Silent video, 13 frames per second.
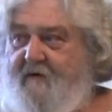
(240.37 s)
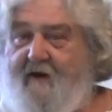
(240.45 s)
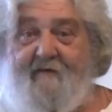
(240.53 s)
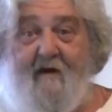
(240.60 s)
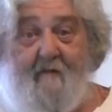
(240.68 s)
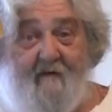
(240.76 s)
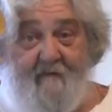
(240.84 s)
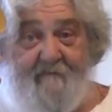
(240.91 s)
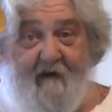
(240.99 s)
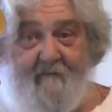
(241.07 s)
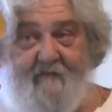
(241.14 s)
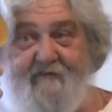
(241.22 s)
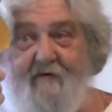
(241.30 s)
I've got my
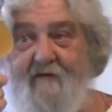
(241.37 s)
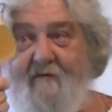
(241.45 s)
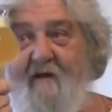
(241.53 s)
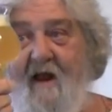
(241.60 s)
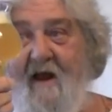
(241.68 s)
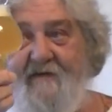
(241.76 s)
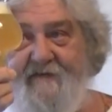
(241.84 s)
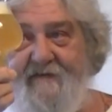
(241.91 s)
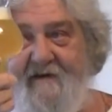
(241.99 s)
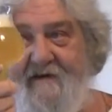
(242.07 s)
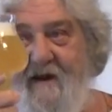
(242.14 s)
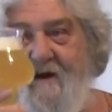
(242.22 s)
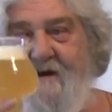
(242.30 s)
favorite tulip glass
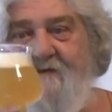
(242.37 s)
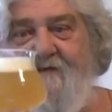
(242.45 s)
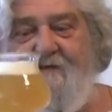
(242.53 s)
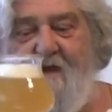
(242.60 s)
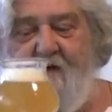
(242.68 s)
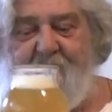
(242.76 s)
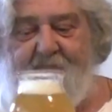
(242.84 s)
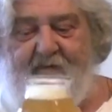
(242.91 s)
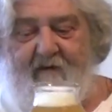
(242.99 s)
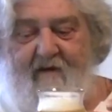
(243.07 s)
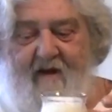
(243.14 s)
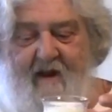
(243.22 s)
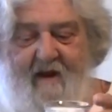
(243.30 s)
today, the solid
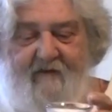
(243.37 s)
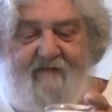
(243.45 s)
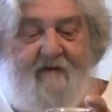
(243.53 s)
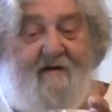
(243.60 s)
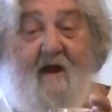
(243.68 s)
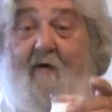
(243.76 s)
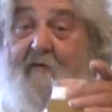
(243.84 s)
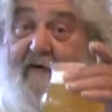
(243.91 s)
beer glass, and not